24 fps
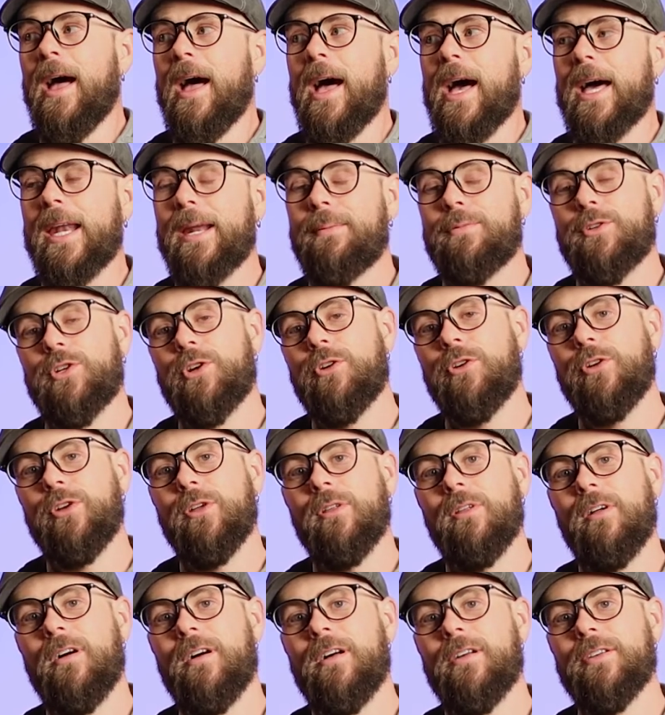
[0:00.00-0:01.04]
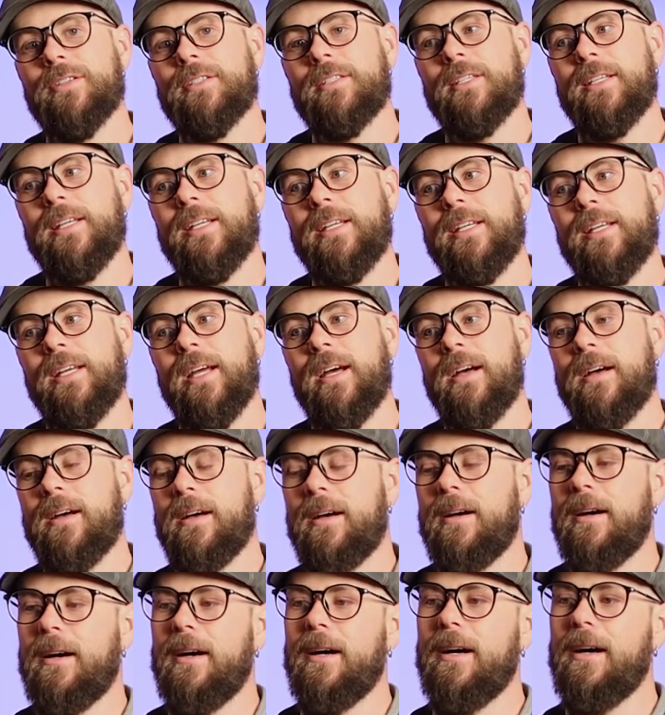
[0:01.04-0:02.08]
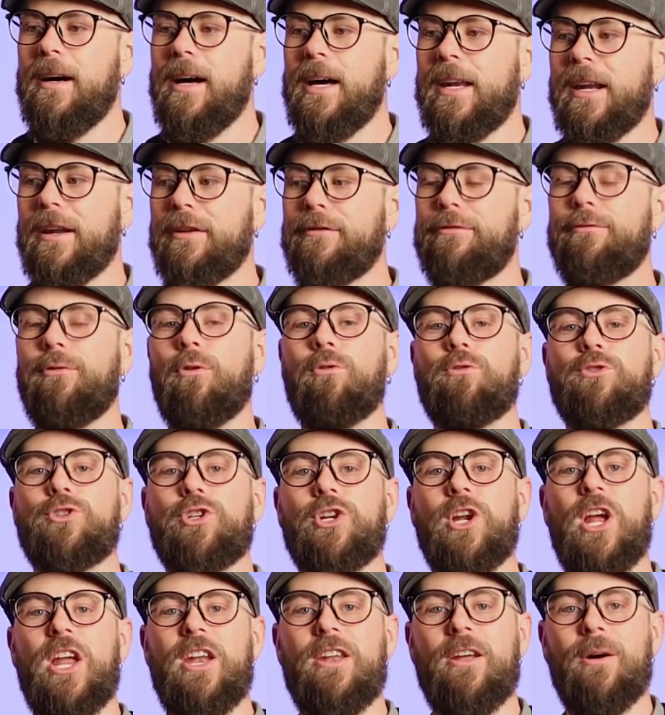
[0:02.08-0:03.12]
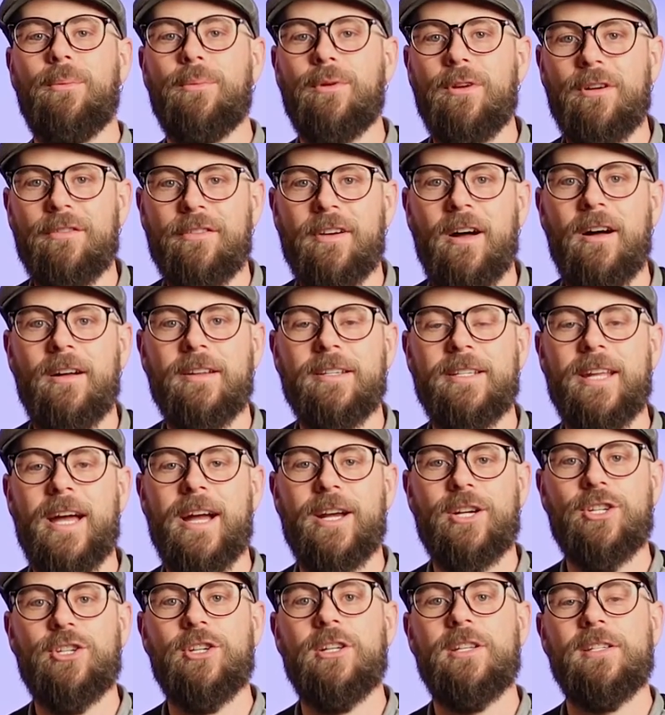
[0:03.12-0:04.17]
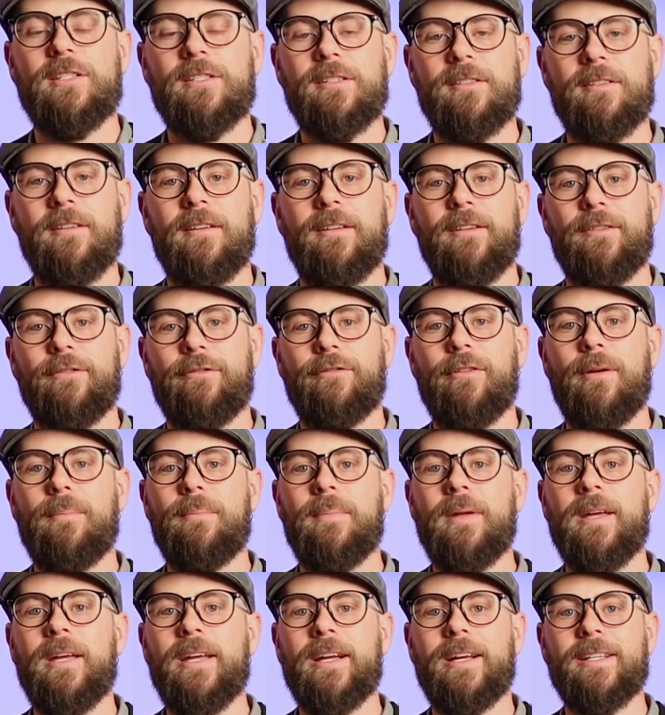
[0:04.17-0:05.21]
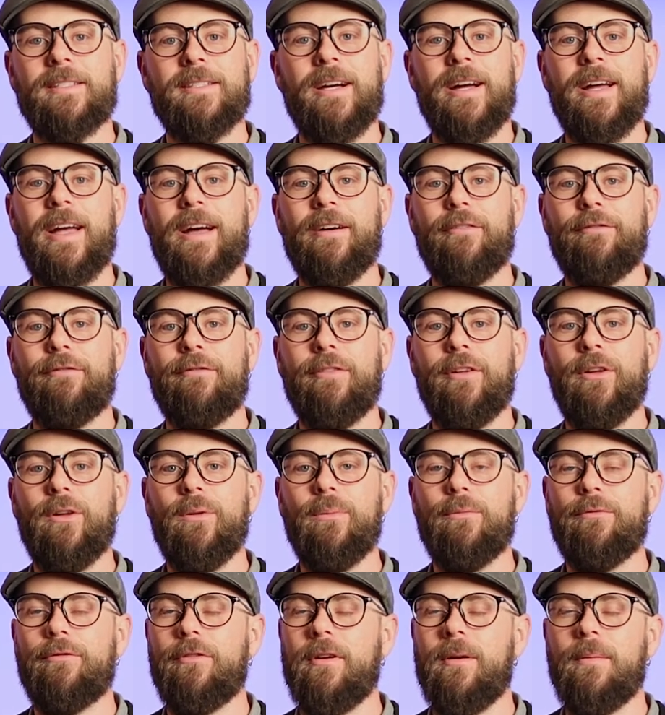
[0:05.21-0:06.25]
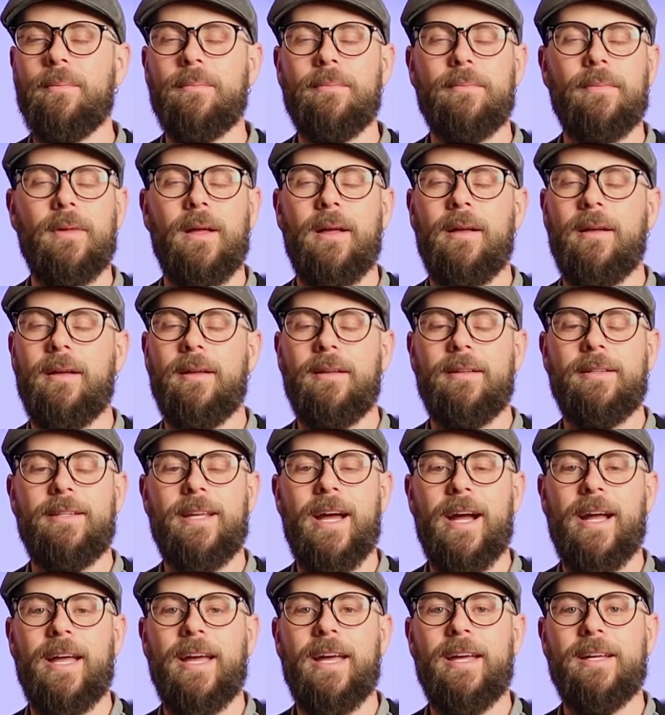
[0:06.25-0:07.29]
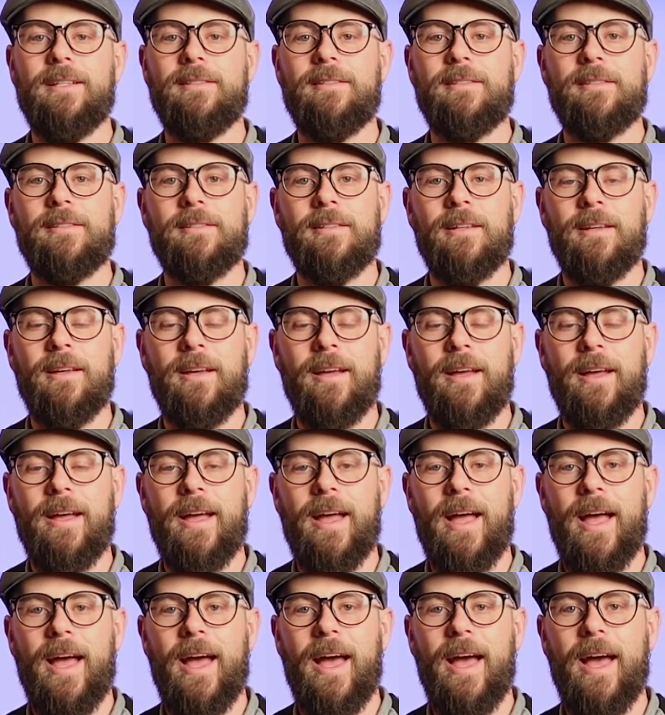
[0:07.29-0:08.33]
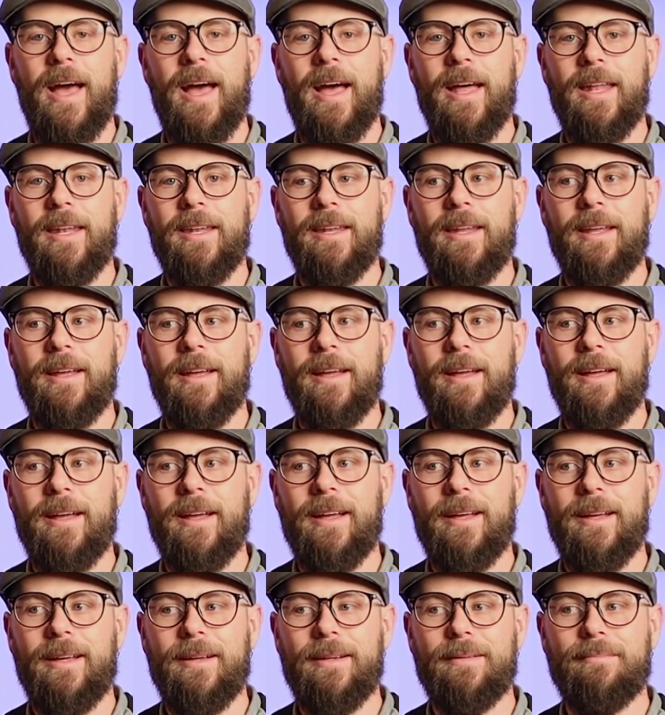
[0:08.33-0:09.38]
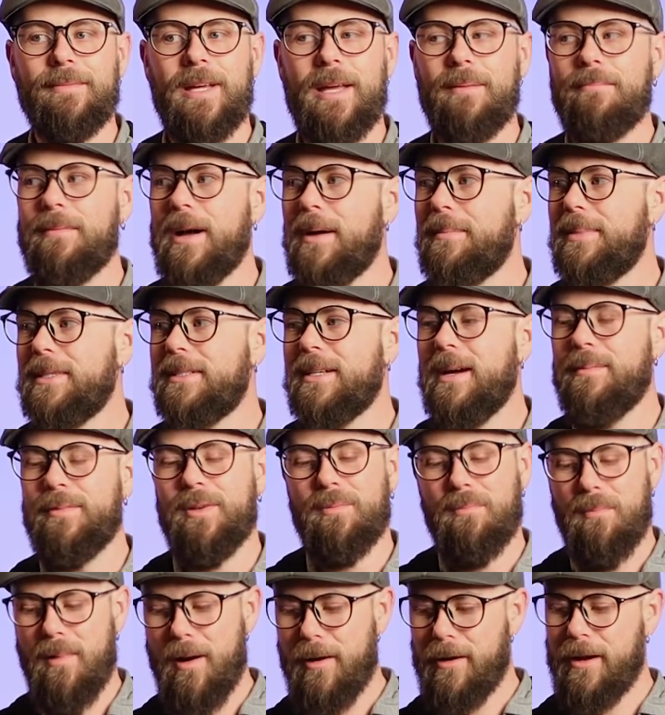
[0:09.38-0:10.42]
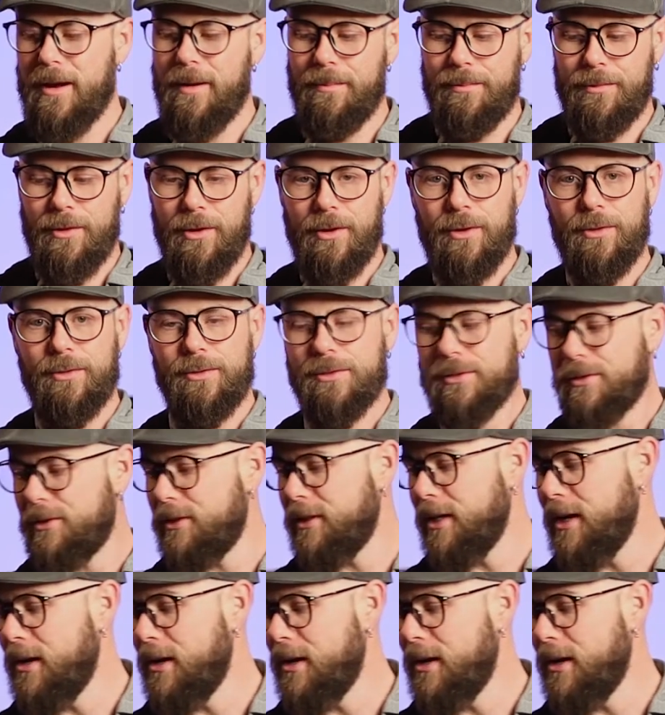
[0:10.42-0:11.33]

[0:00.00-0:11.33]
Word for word: and I'm sure you'll all see uh, an unfortunate number of contact sheets from me because I have film from decades and uh, it might be time to mark up those, you